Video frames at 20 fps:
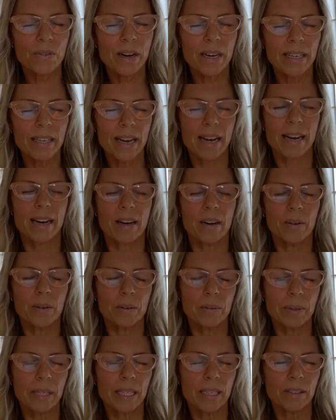right now.
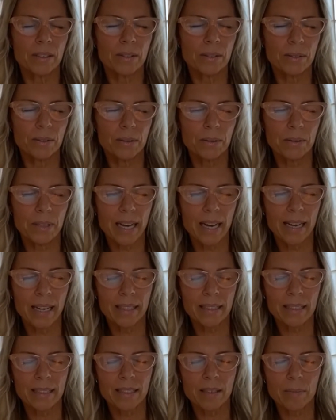We can all do that.
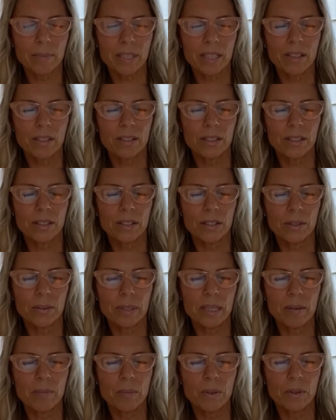It's something good to do
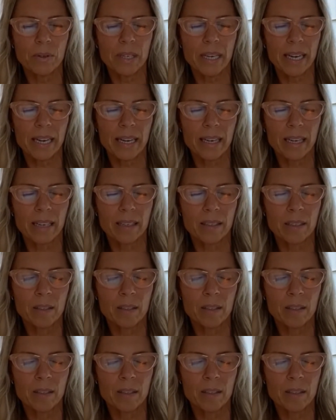in the morning.